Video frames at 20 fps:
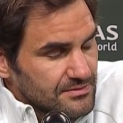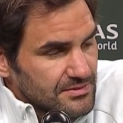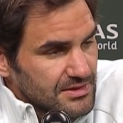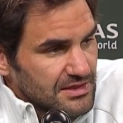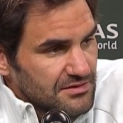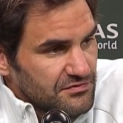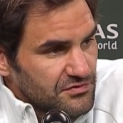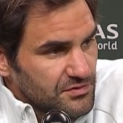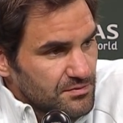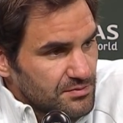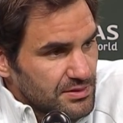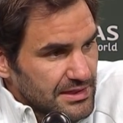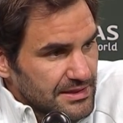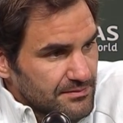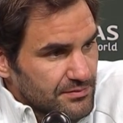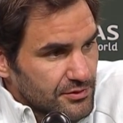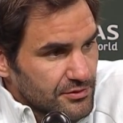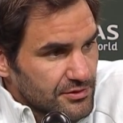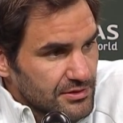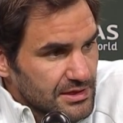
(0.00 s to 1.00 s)
If you play
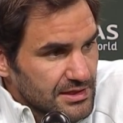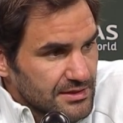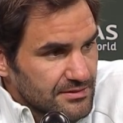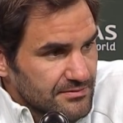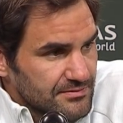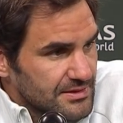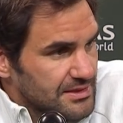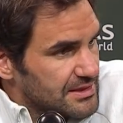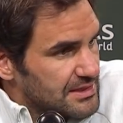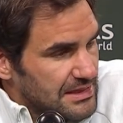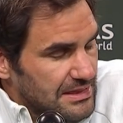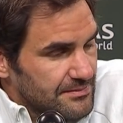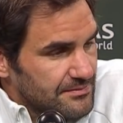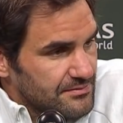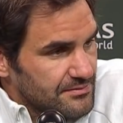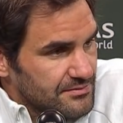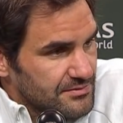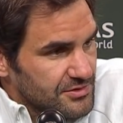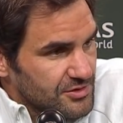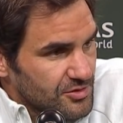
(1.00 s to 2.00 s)
poorly,
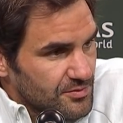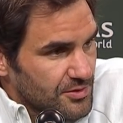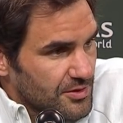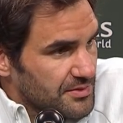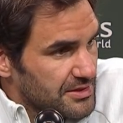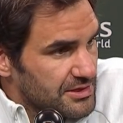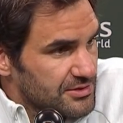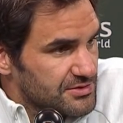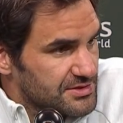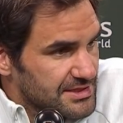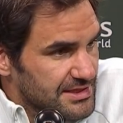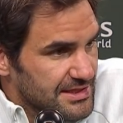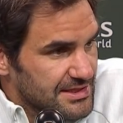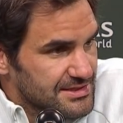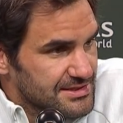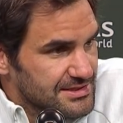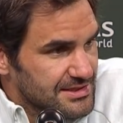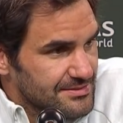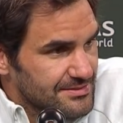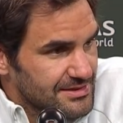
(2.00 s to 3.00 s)
you'll probably lose
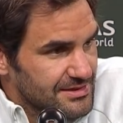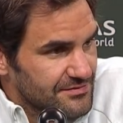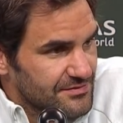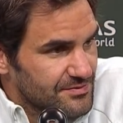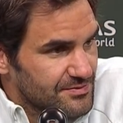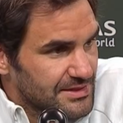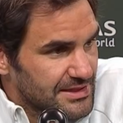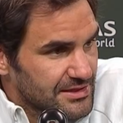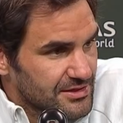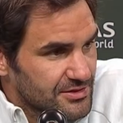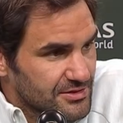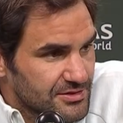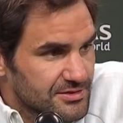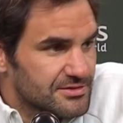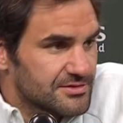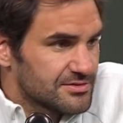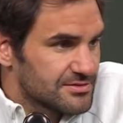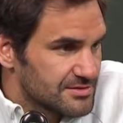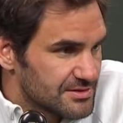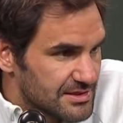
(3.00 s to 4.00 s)
against him. And if you play good,